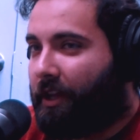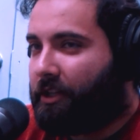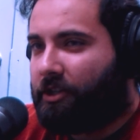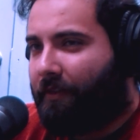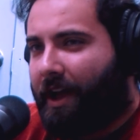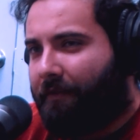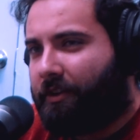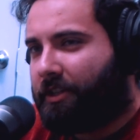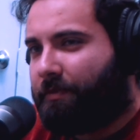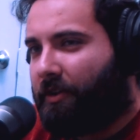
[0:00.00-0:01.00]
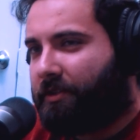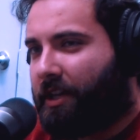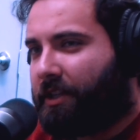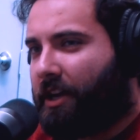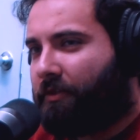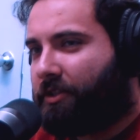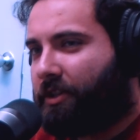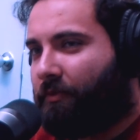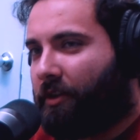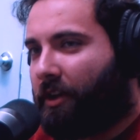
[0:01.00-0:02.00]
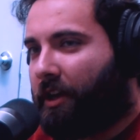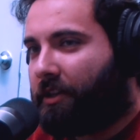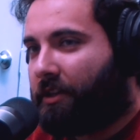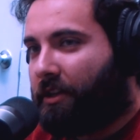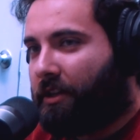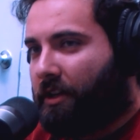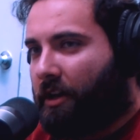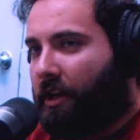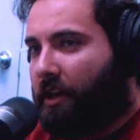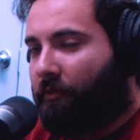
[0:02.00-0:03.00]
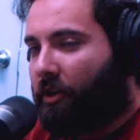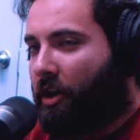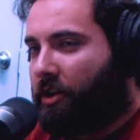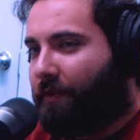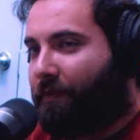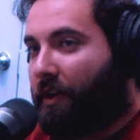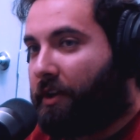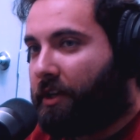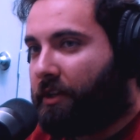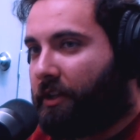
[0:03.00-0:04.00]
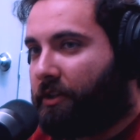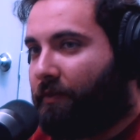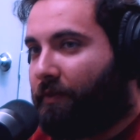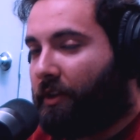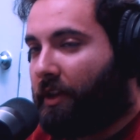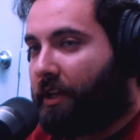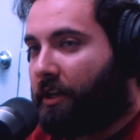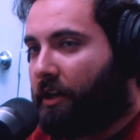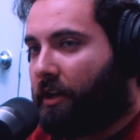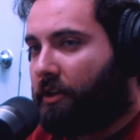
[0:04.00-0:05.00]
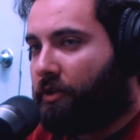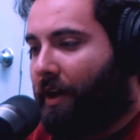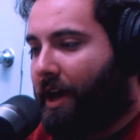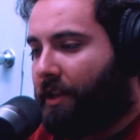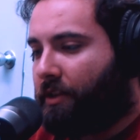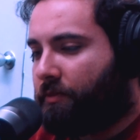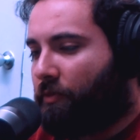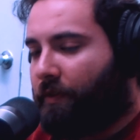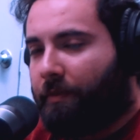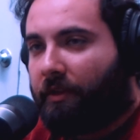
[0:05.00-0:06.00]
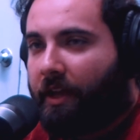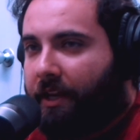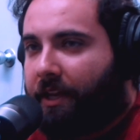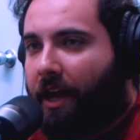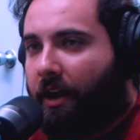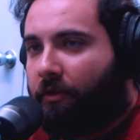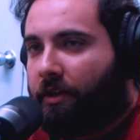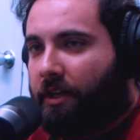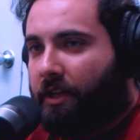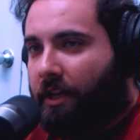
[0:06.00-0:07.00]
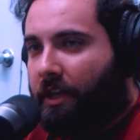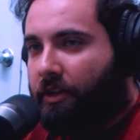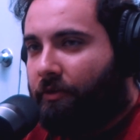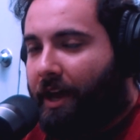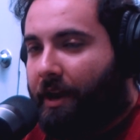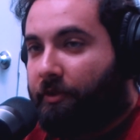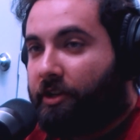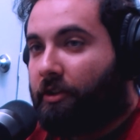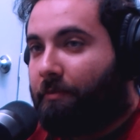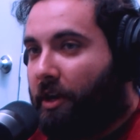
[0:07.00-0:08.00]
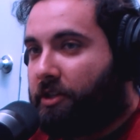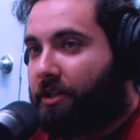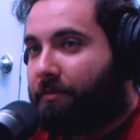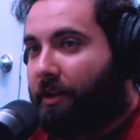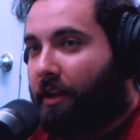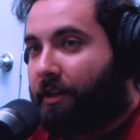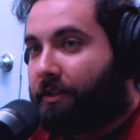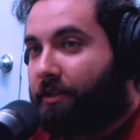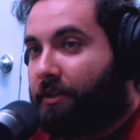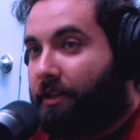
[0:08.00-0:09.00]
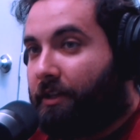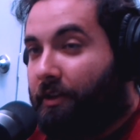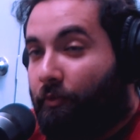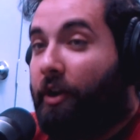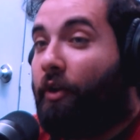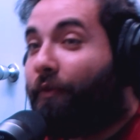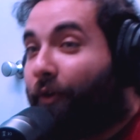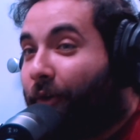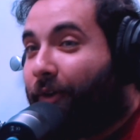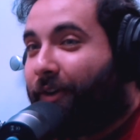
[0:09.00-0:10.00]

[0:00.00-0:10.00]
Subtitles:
Like, did you ever have an experience like that, Christian, where like, in regards of funding, like, do you feel like you had this movie planned out and you had a particular budget, but like it went over?